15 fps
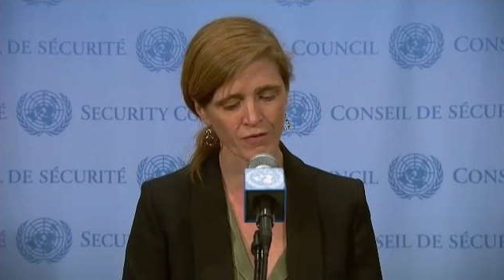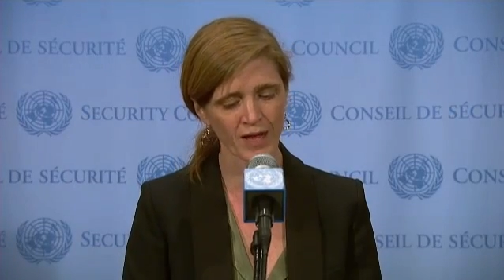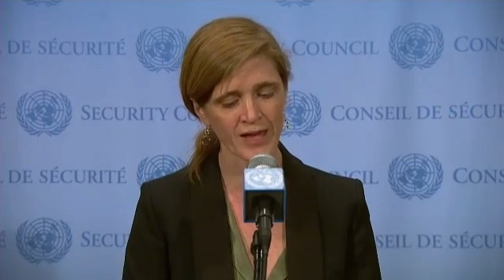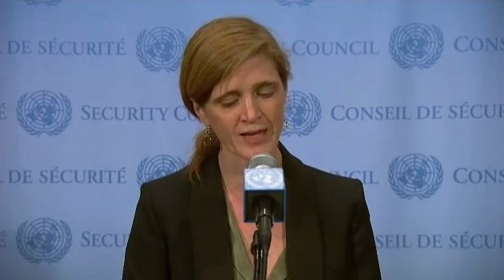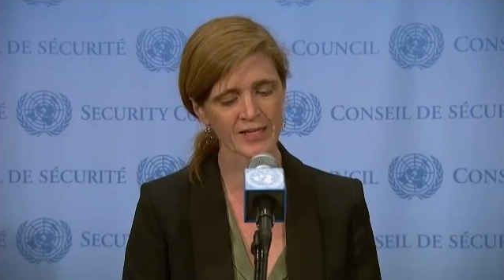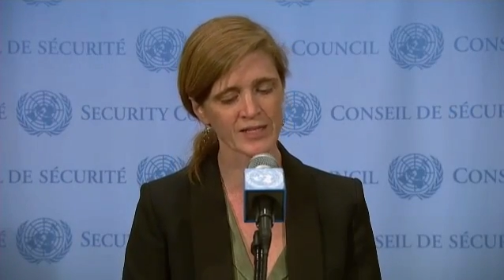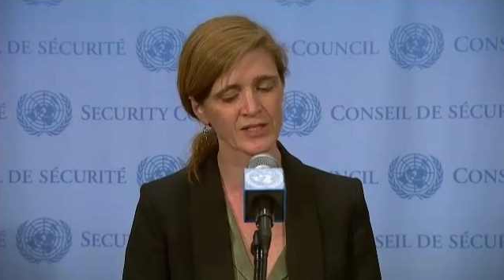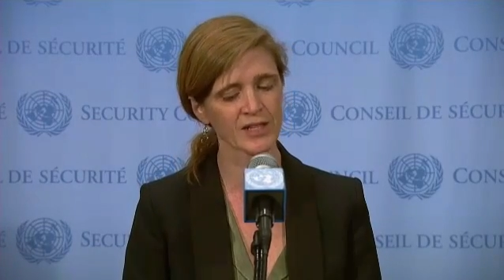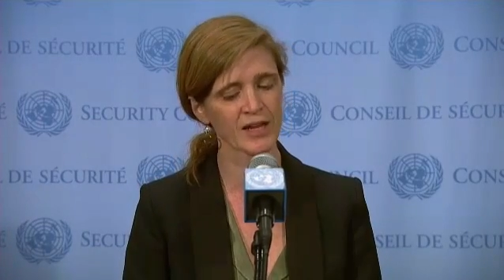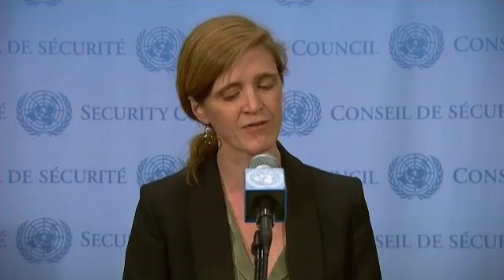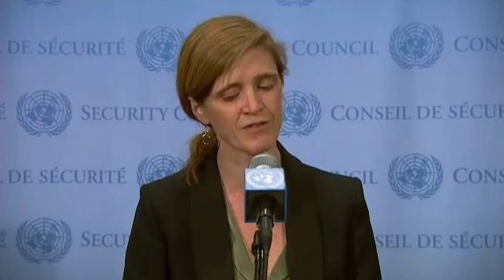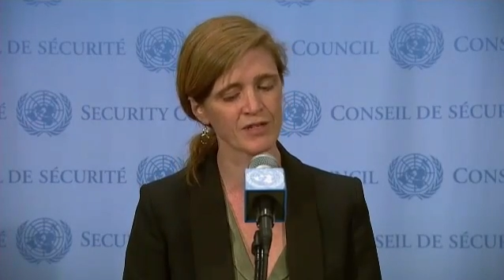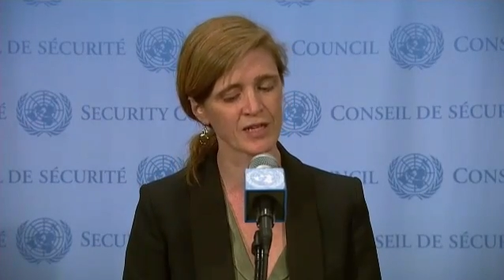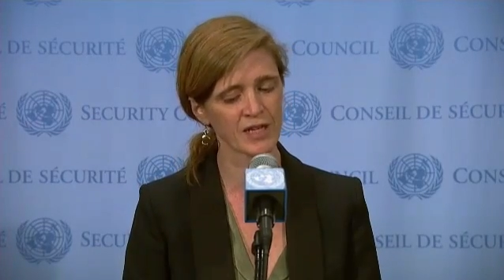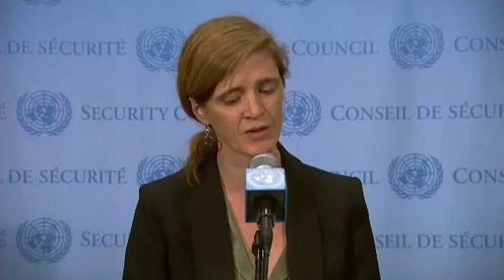fled to
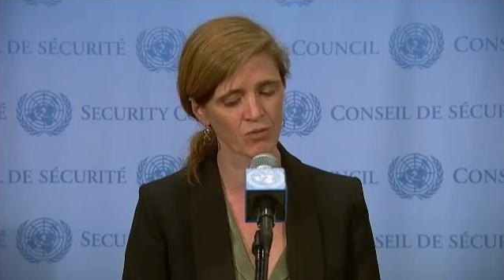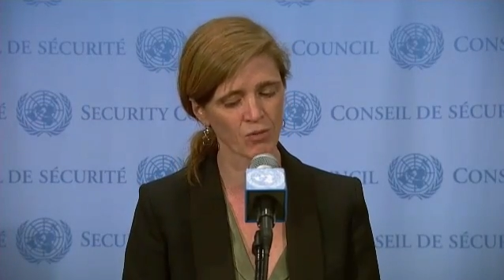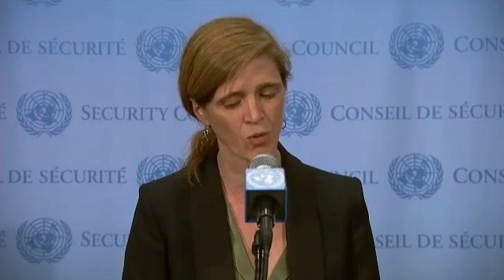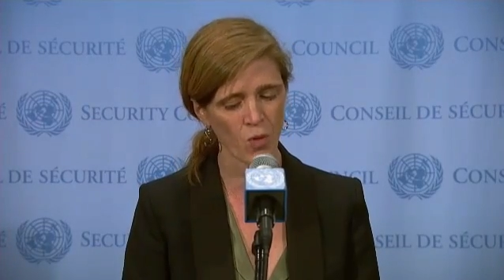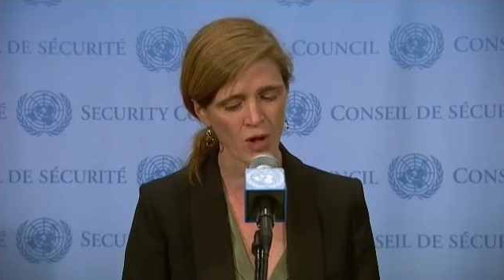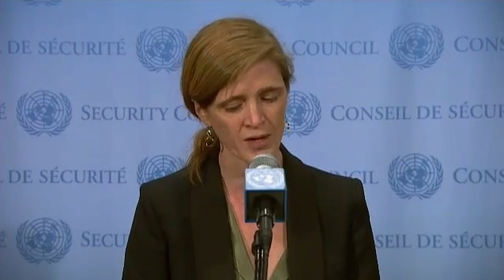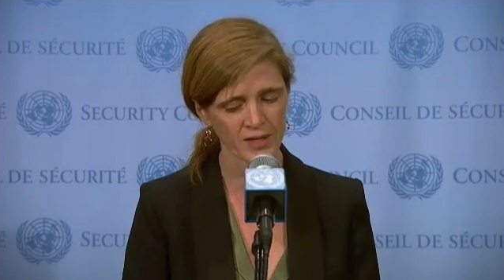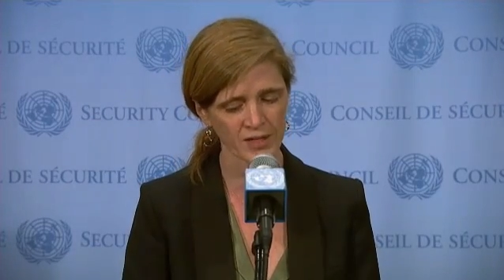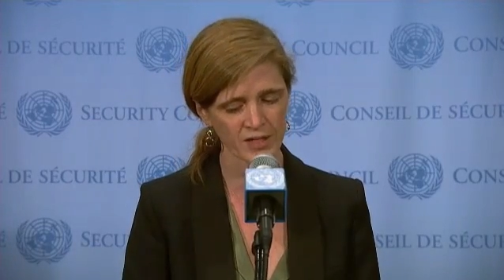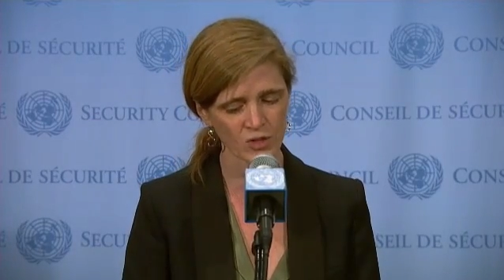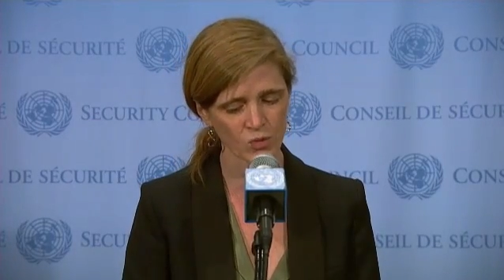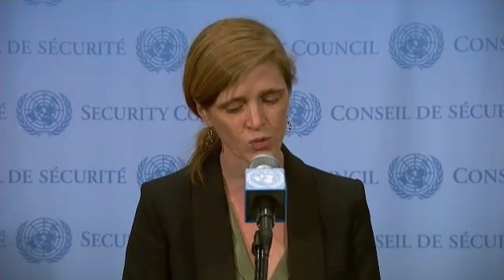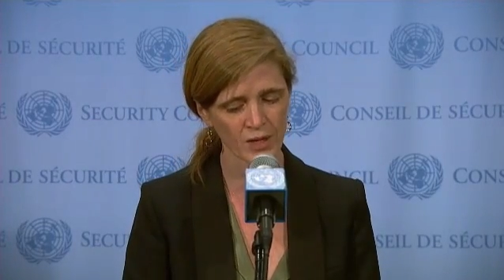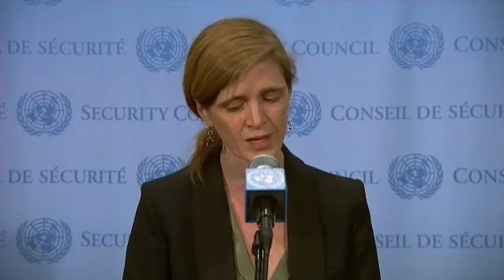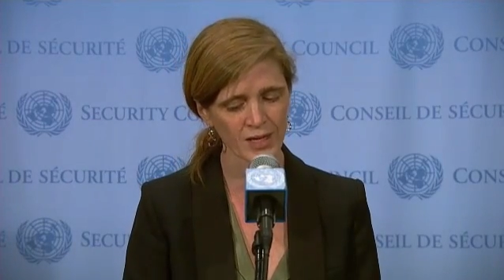safety in Rwanda
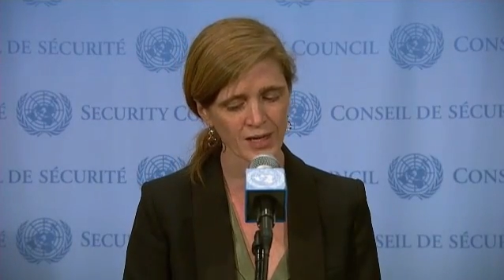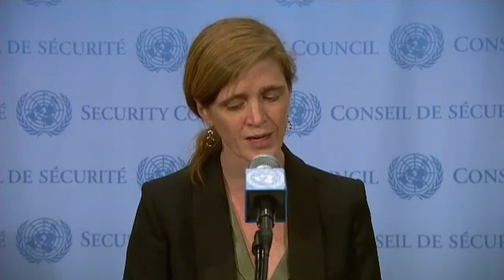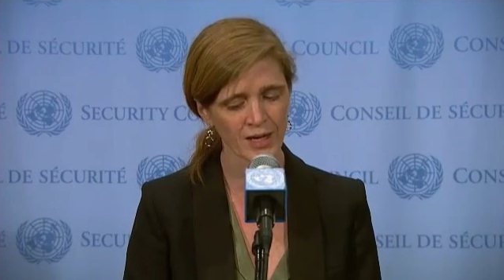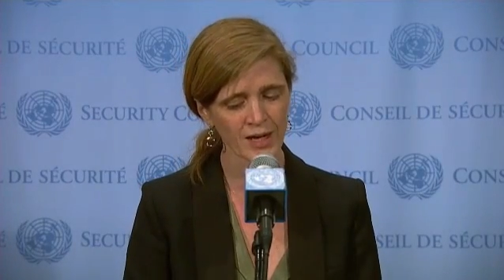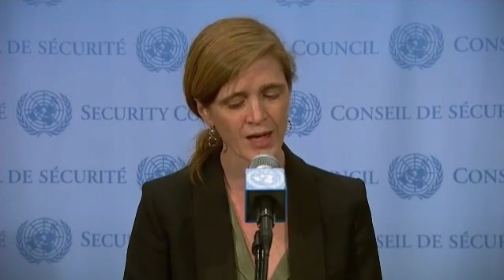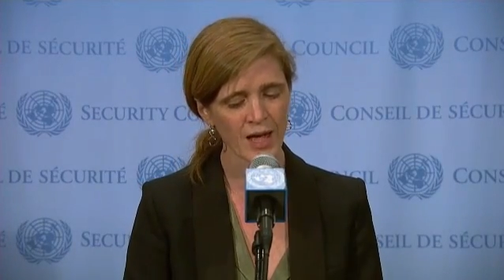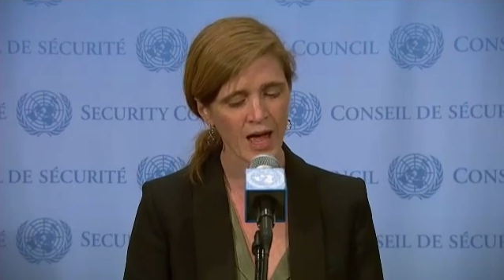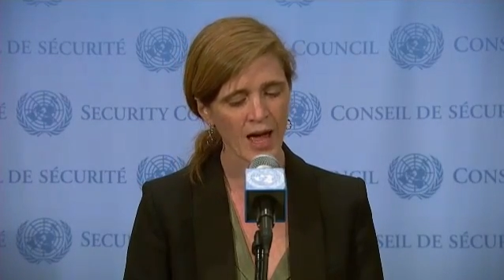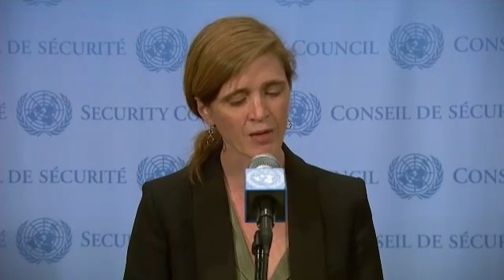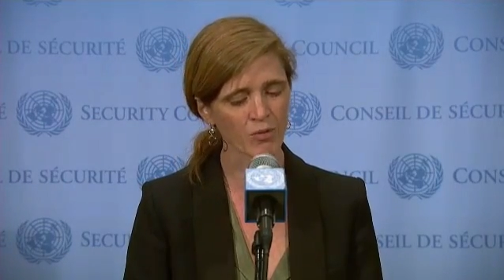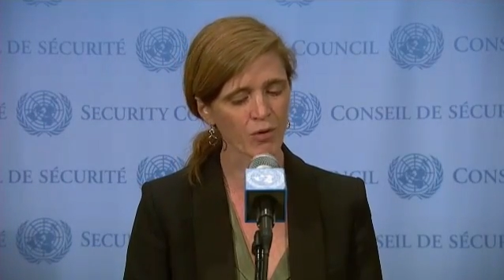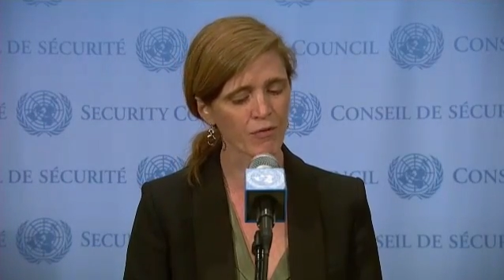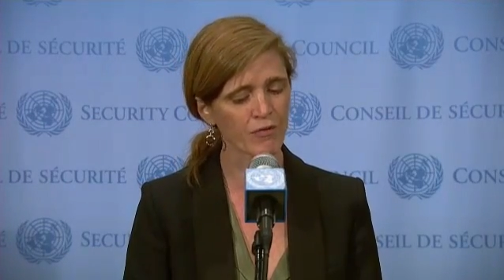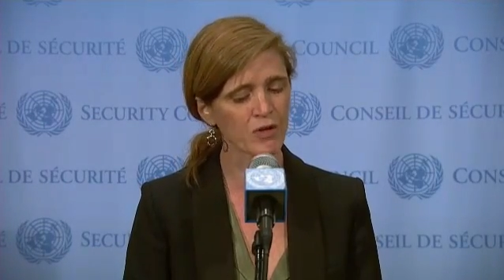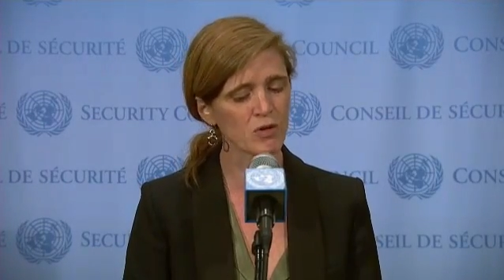this week and
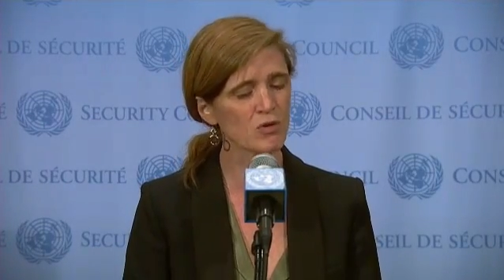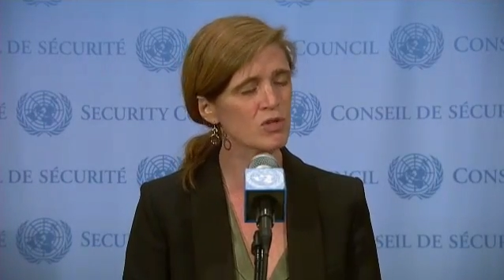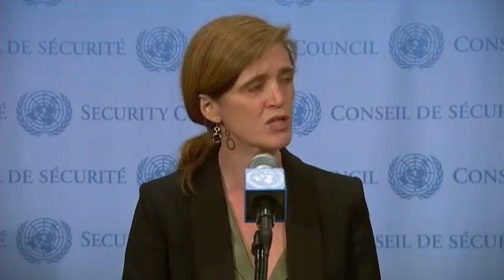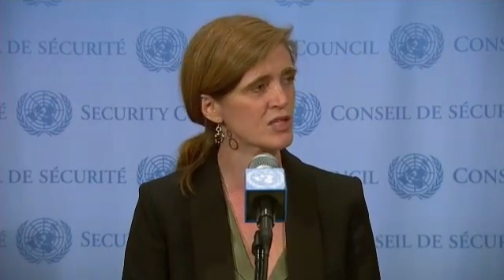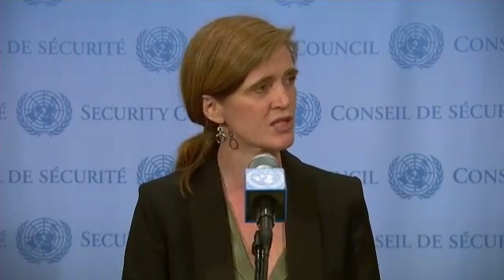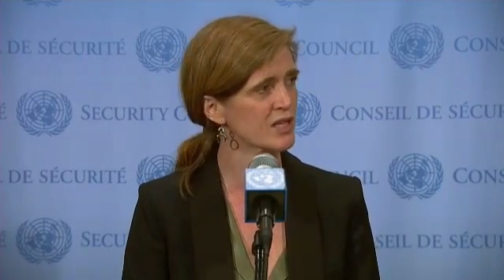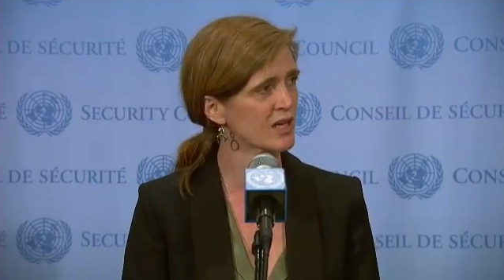refused to